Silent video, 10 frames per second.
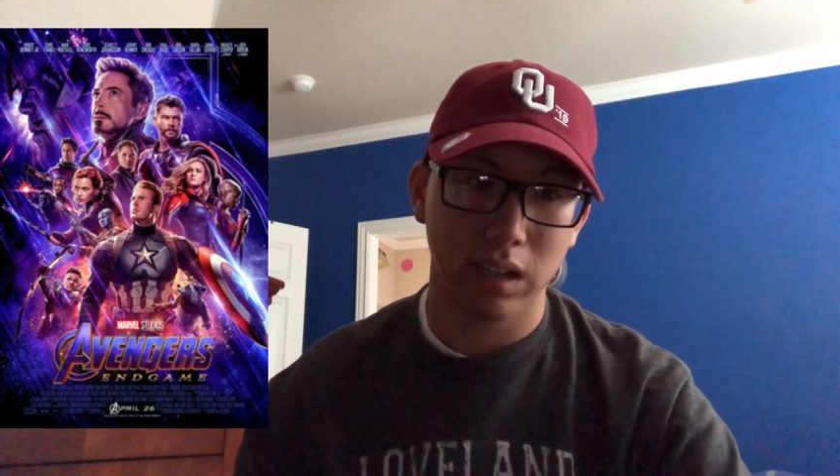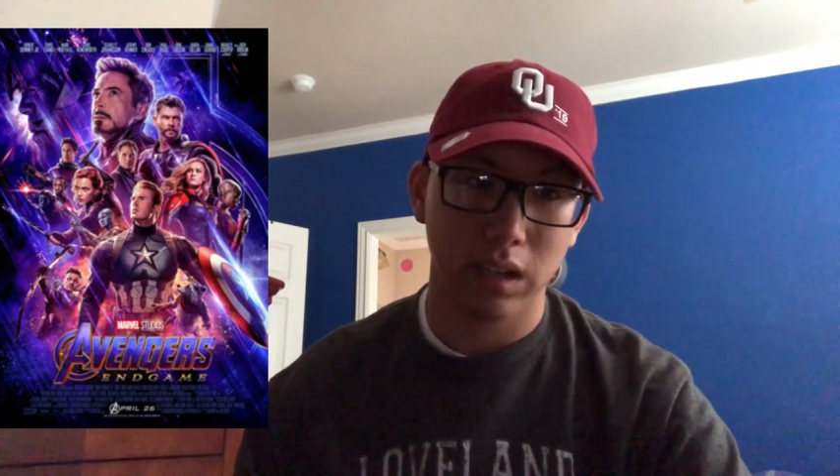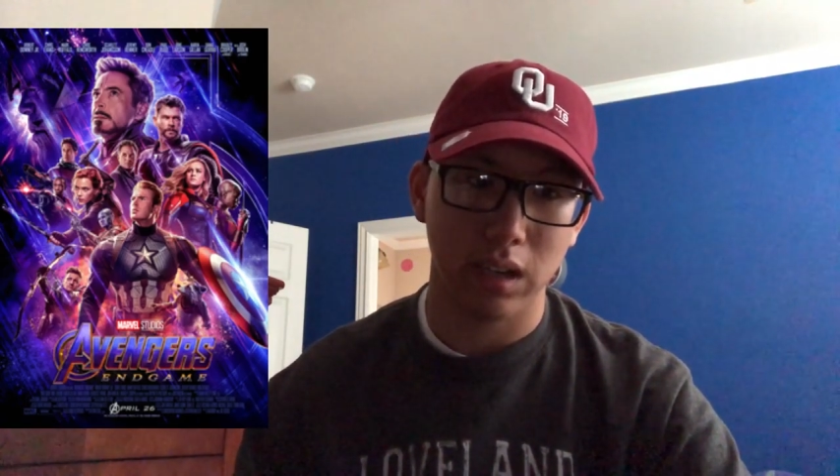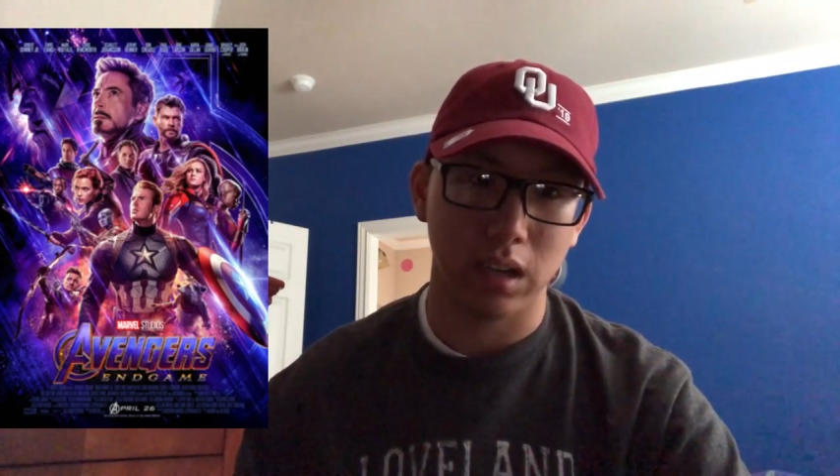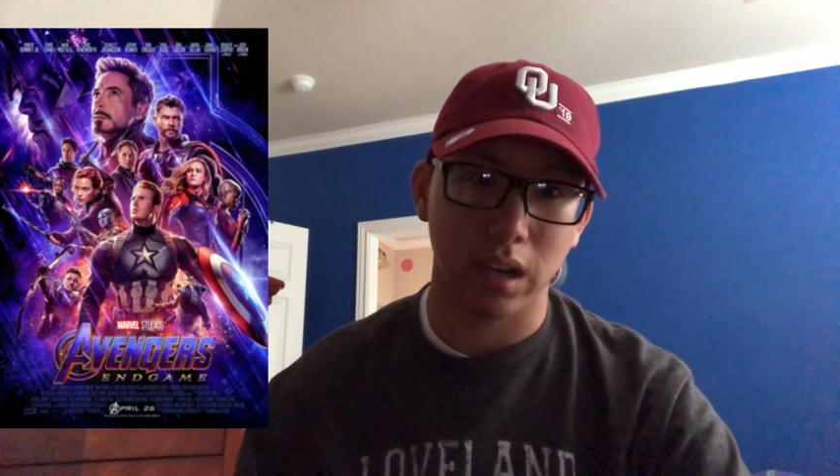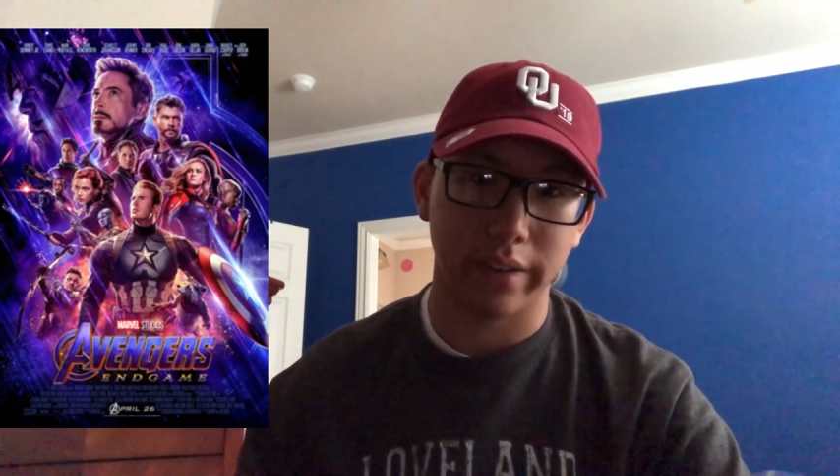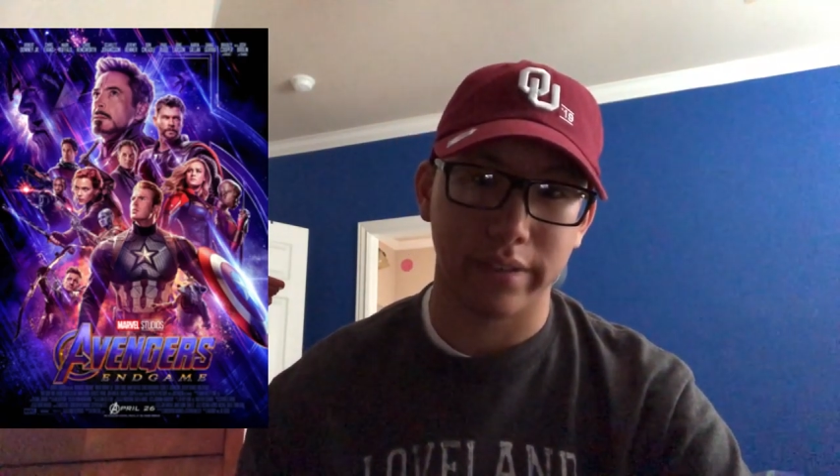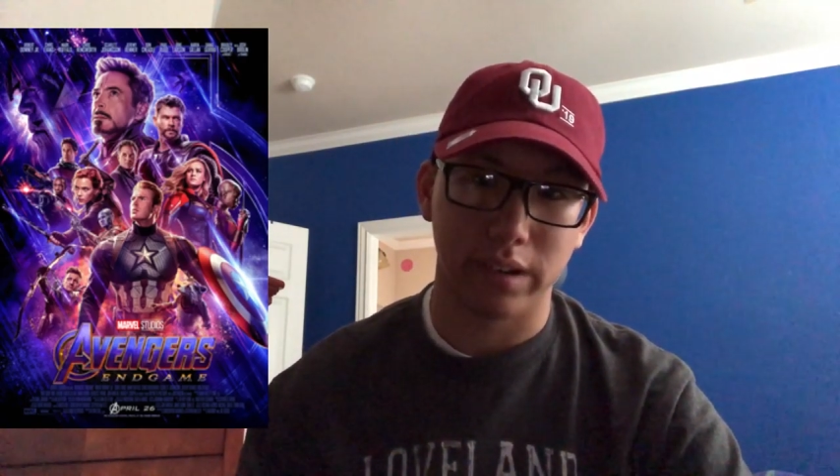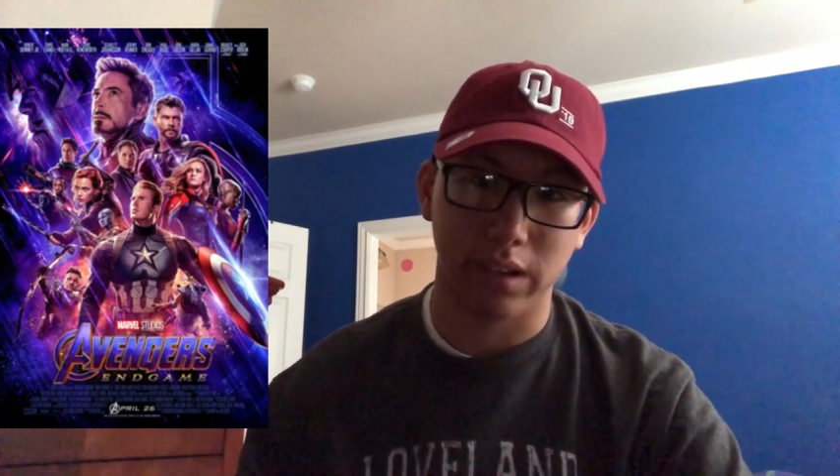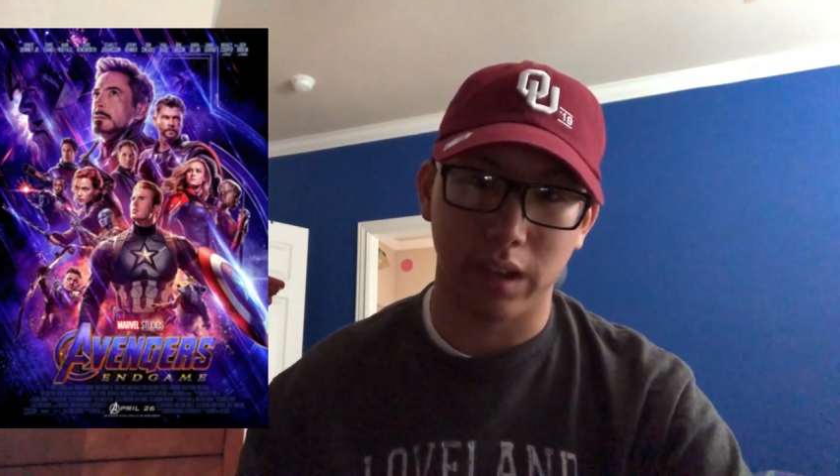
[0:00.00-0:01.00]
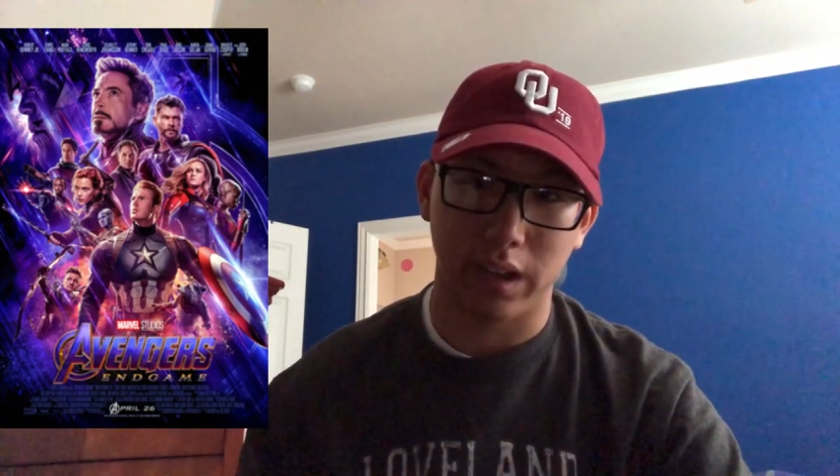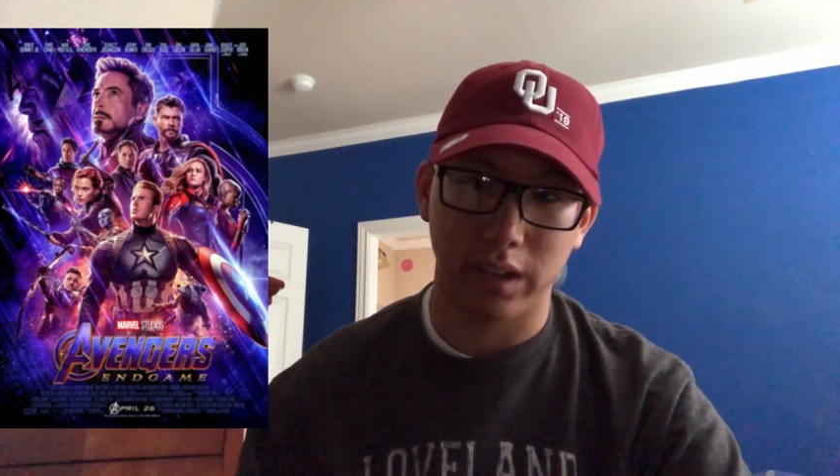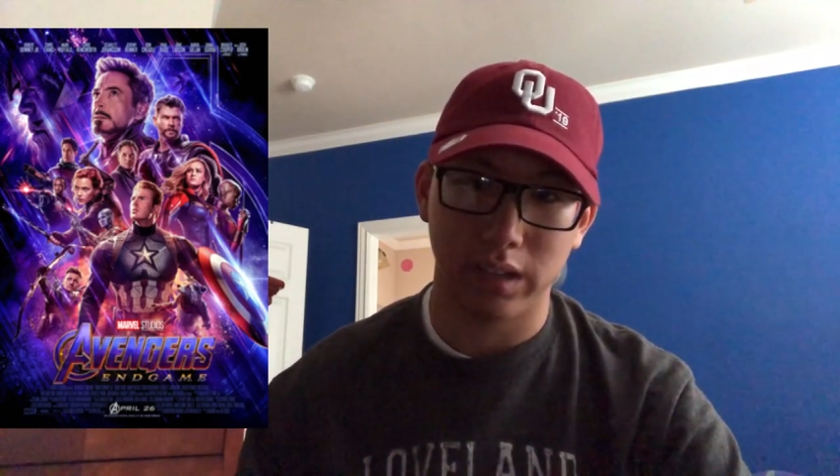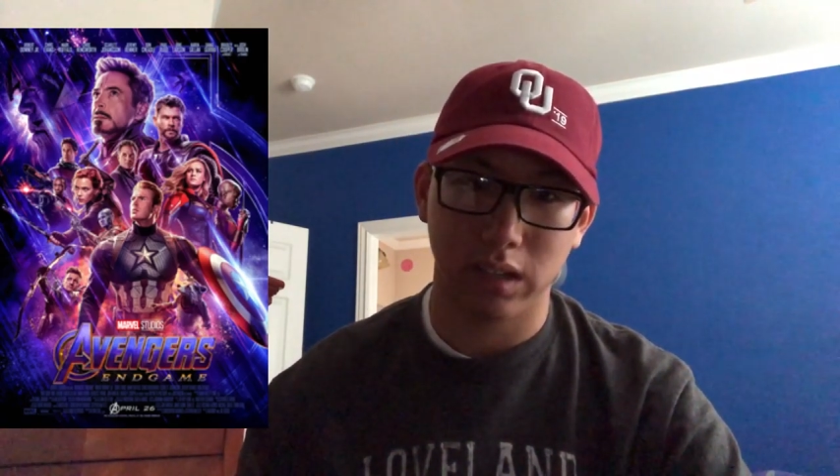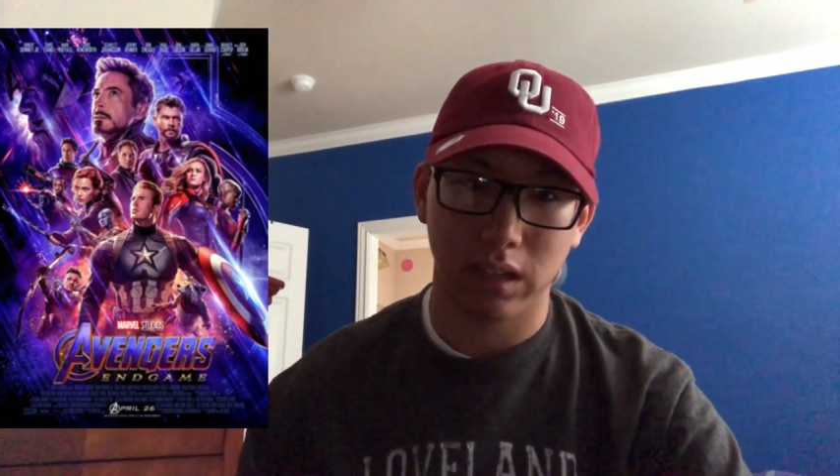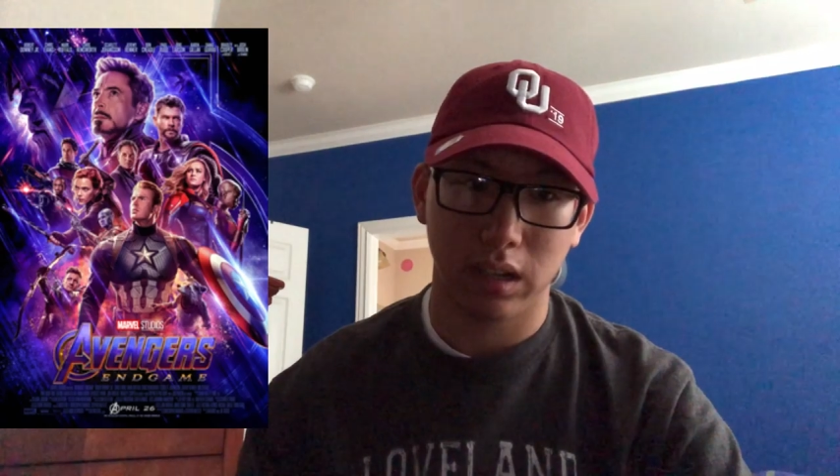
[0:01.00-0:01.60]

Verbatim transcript: he never lies.